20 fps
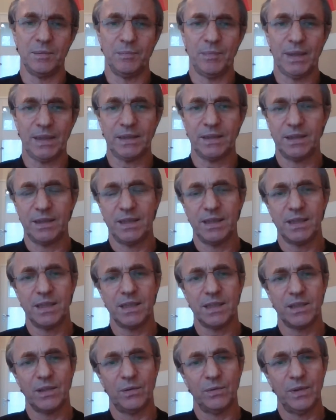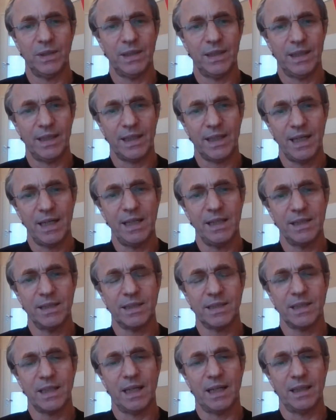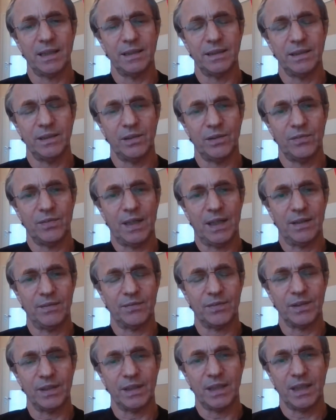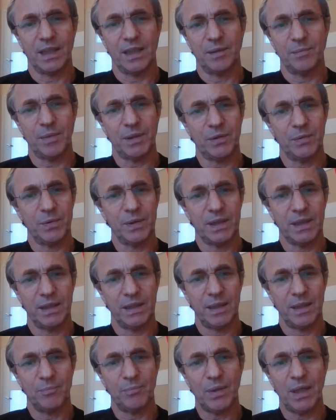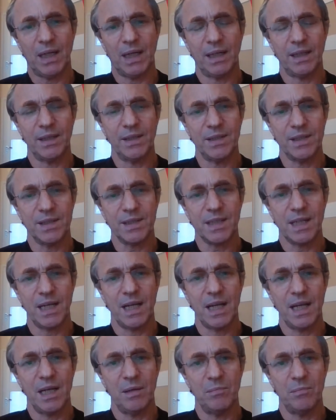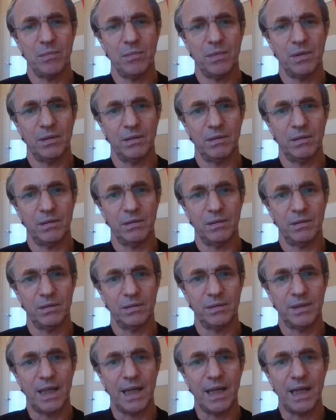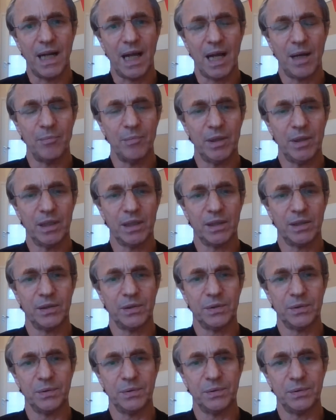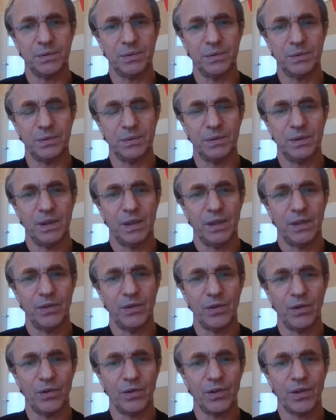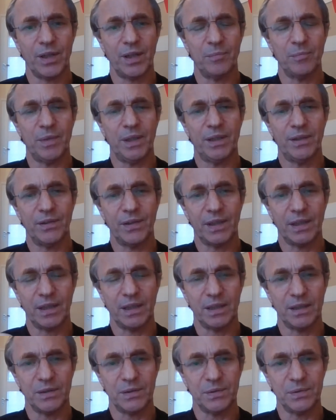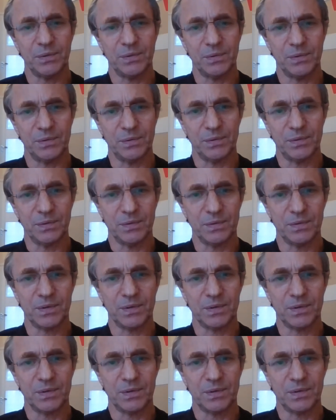But this is only a case study of Africa, but we can apply the same dynamic to North America, to